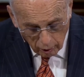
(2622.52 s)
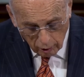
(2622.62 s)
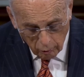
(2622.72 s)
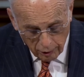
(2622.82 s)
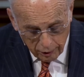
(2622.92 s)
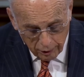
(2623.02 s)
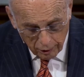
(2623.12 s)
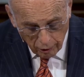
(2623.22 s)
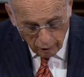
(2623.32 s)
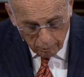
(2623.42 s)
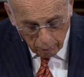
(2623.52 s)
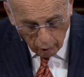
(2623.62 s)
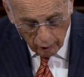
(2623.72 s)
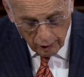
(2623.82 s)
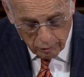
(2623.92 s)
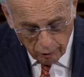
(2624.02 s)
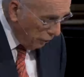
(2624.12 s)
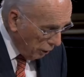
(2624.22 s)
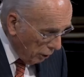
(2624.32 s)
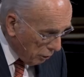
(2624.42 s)
Work with your employees
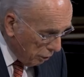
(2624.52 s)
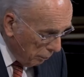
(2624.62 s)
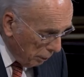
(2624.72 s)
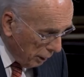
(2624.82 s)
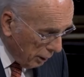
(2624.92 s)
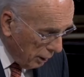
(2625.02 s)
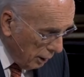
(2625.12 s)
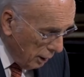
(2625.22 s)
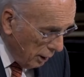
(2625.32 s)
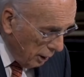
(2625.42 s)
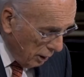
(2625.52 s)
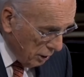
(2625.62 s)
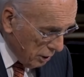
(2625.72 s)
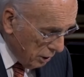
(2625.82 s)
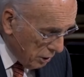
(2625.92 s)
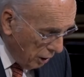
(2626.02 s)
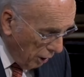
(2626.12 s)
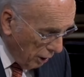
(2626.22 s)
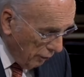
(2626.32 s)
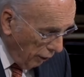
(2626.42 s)
with fear and trembling, in
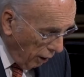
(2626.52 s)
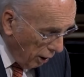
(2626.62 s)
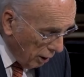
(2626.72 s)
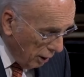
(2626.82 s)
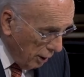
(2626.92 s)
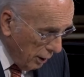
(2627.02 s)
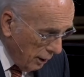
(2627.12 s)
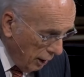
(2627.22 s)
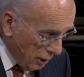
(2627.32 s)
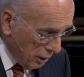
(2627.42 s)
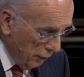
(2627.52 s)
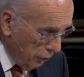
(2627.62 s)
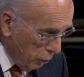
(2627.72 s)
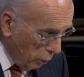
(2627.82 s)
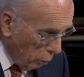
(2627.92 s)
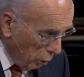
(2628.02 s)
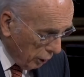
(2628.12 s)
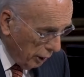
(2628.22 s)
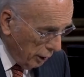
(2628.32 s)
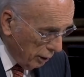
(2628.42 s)
sincerity of heart, as if you were
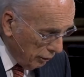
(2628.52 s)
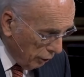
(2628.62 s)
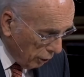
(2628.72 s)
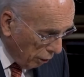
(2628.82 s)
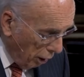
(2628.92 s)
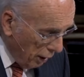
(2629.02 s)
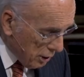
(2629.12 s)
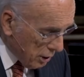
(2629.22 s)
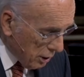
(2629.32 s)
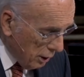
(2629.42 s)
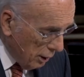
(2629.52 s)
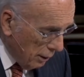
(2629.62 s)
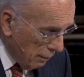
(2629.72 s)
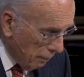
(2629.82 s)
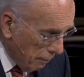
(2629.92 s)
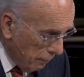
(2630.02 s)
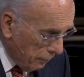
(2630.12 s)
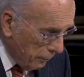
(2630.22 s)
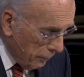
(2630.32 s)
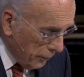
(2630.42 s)
working for Christ.
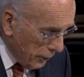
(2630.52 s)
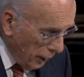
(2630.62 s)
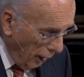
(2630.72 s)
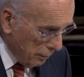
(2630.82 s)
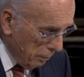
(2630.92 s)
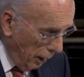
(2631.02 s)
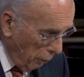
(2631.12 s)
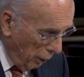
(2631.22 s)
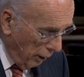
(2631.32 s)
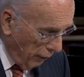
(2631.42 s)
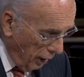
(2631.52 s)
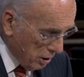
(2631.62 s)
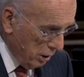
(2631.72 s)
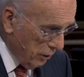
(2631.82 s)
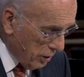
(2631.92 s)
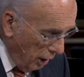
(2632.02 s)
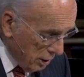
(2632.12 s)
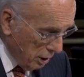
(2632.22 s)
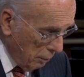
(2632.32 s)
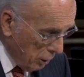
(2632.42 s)
Not by way of eye service,
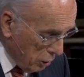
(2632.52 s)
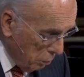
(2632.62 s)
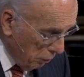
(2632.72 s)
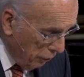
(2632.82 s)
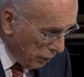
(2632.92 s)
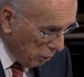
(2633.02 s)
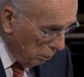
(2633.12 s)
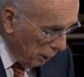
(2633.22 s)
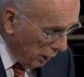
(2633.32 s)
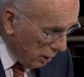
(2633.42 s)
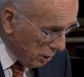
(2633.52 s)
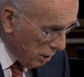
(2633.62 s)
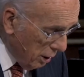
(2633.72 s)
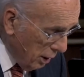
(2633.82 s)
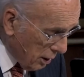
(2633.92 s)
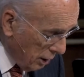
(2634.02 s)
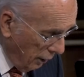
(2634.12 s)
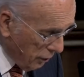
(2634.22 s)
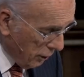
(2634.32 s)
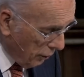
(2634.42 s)
not something superficial, but as
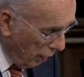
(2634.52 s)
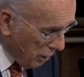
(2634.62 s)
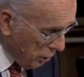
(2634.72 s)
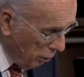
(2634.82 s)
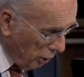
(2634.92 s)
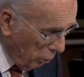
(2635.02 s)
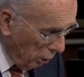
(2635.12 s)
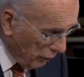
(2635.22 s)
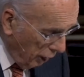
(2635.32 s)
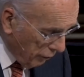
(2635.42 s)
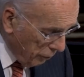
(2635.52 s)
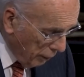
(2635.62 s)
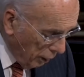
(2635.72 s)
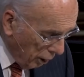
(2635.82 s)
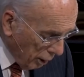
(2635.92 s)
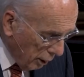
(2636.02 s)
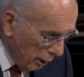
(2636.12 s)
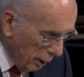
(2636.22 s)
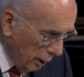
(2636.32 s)
slaves of Christ, doing the will of God from the heart.